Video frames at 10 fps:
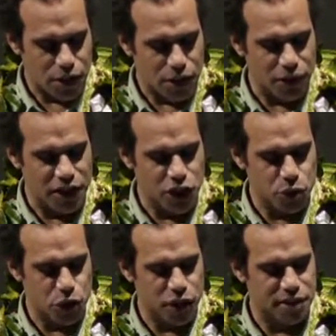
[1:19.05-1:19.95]
The need to
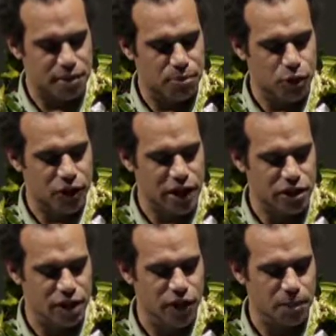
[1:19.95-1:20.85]
address the broader
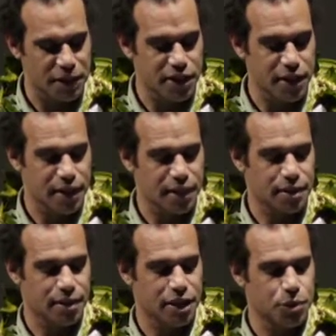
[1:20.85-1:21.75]
national development agenda
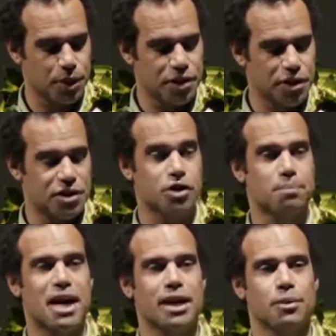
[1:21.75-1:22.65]
led to a decision to
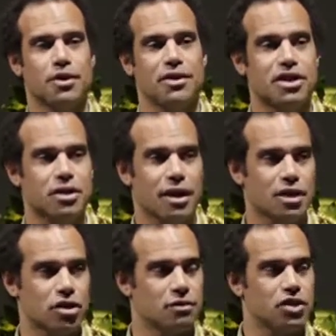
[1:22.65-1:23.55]
partner with the National
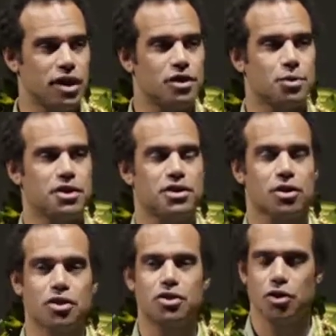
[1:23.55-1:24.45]
Council of Chiefs, which is a
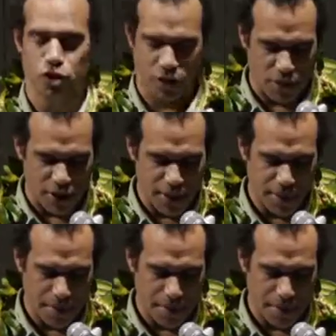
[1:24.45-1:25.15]
constitutional body,